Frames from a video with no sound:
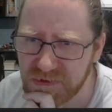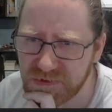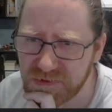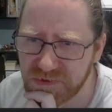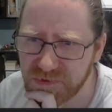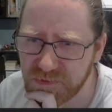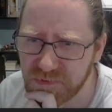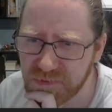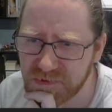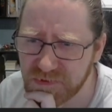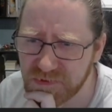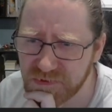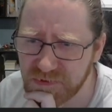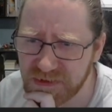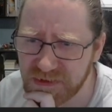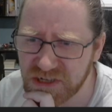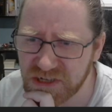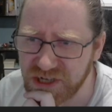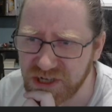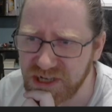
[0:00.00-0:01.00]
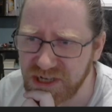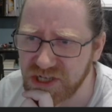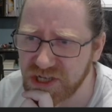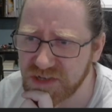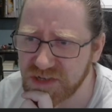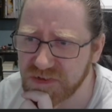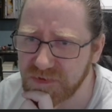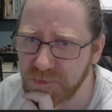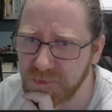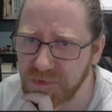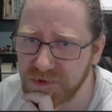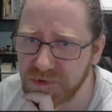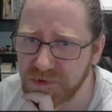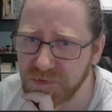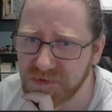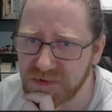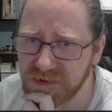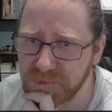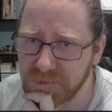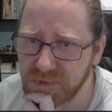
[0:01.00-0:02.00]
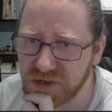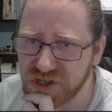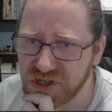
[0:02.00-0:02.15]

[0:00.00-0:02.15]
Do we want to do any changes? We could, for example,